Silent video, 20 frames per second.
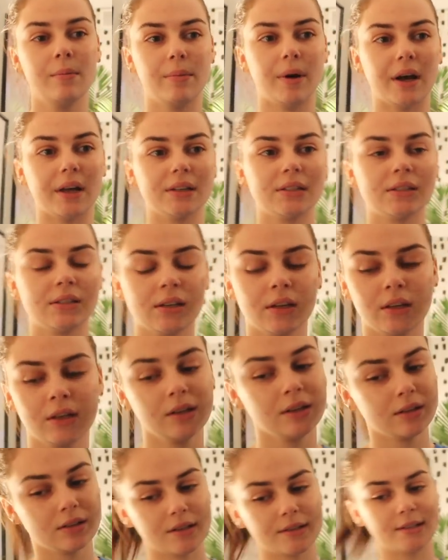But
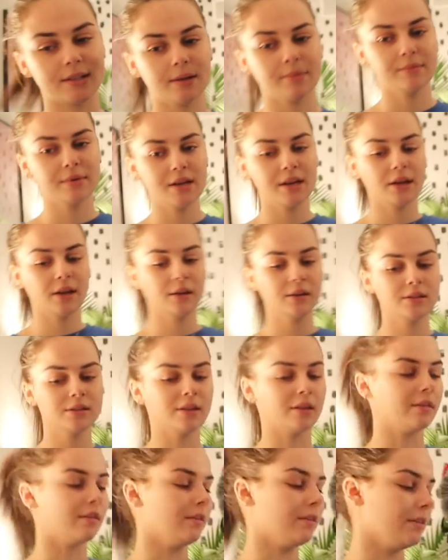some days,
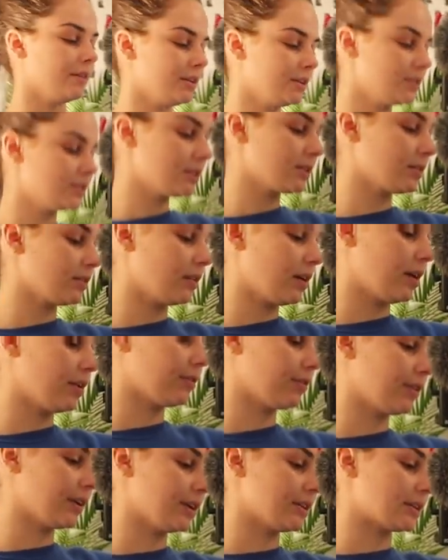this little
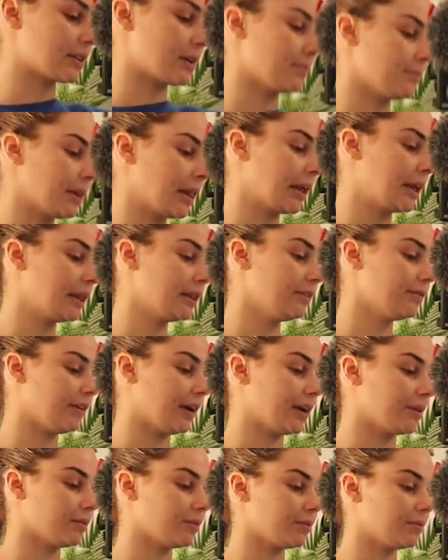outfit is completely
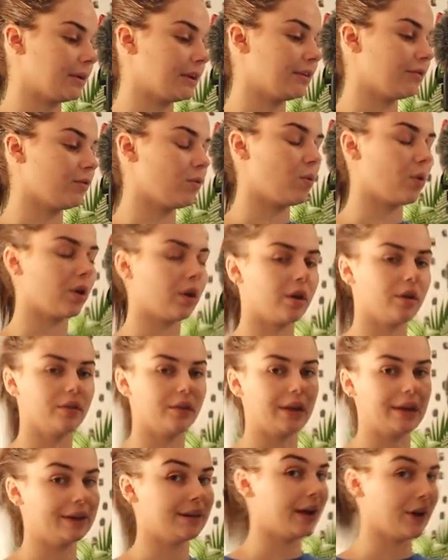fine with me for
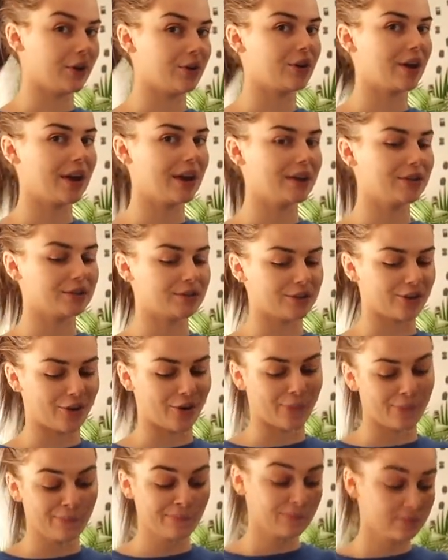the entire day.
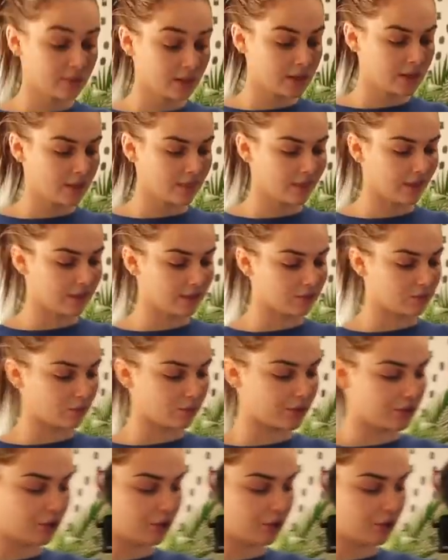So that's what